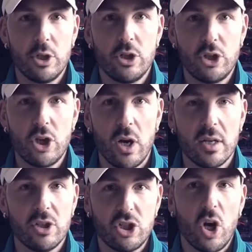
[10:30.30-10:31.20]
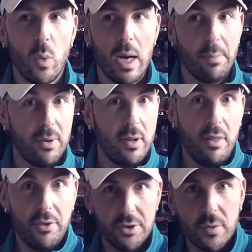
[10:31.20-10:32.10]
show up
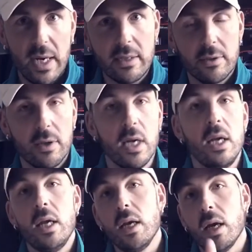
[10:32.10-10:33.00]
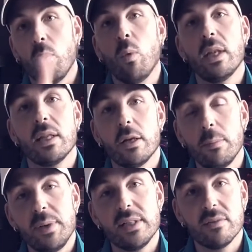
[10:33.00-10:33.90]
their director. One
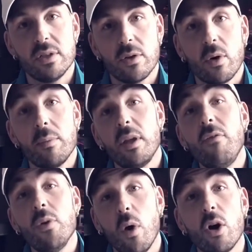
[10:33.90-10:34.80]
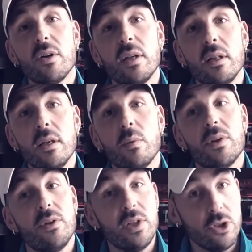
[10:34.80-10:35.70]
little piece of decorum: if you are dealing
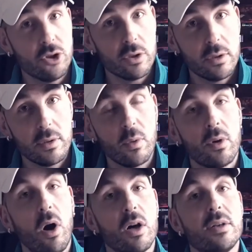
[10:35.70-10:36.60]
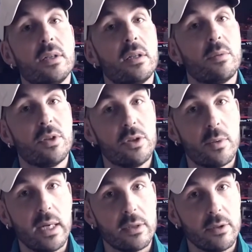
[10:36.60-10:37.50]
with a teacher or are dealing with a
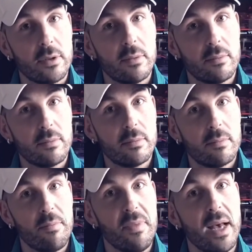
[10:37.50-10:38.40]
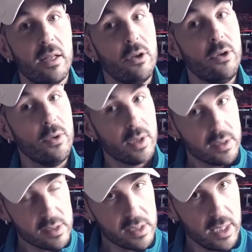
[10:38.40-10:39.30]
director that you
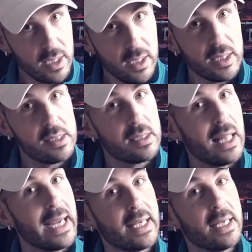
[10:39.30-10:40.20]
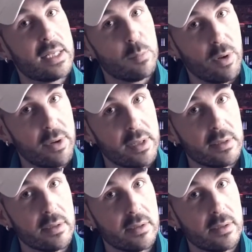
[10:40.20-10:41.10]
can see is lacking
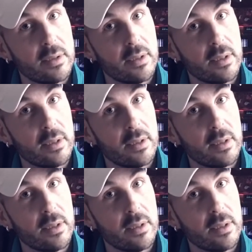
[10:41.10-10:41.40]
experience,